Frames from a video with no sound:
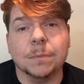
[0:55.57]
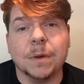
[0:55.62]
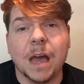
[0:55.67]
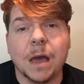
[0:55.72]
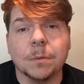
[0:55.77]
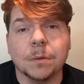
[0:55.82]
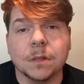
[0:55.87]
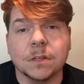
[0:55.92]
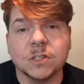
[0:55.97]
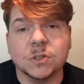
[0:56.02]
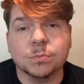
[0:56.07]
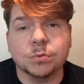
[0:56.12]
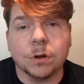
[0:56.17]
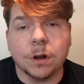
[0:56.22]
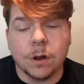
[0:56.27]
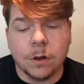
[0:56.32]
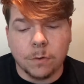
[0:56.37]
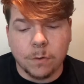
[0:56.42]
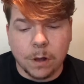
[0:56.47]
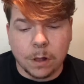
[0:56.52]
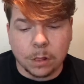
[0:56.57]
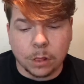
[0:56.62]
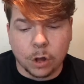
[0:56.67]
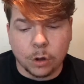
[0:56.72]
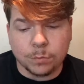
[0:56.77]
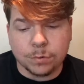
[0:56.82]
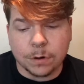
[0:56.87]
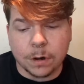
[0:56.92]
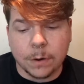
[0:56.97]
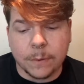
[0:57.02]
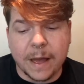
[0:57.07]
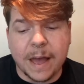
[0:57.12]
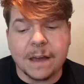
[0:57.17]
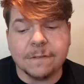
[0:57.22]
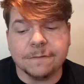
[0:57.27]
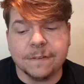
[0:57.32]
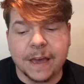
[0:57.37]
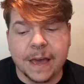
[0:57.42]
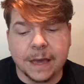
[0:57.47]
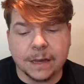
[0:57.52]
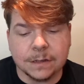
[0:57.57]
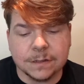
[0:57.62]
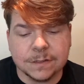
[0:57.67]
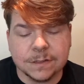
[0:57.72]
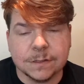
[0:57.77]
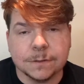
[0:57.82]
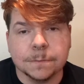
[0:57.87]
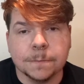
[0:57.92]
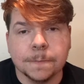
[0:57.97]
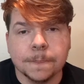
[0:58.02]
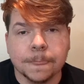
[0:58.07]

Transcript: Babyliss Pro Low Pro FX.